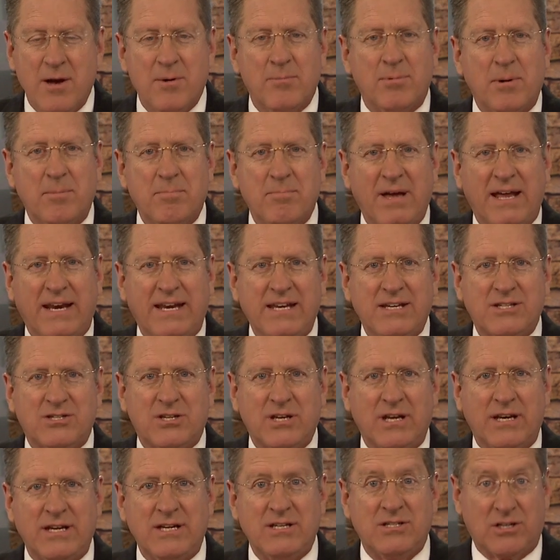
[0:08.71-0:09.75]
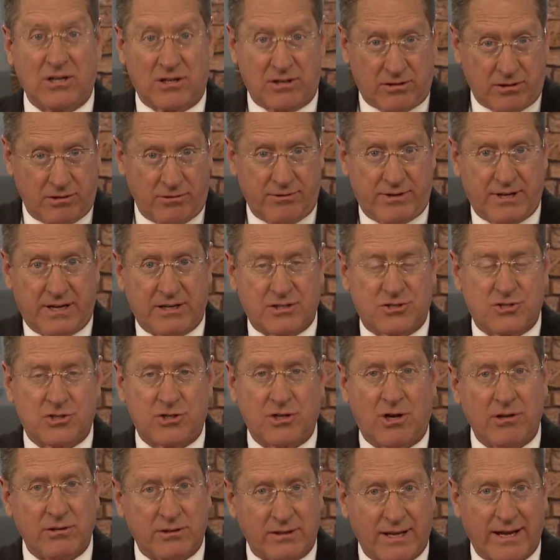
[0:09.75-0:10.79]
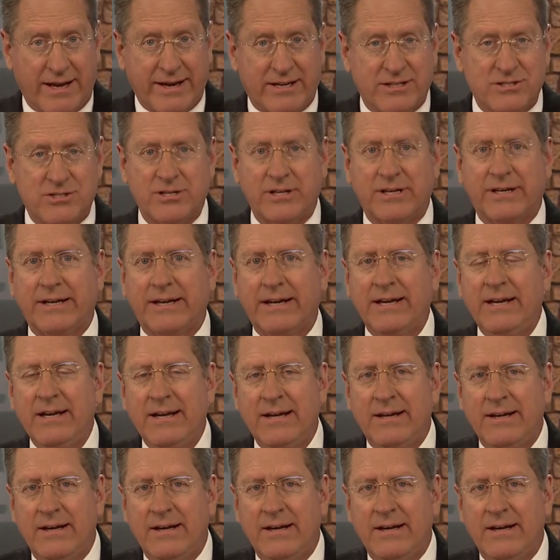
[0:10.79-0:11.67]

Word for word: But many cities, including Salt Lake City,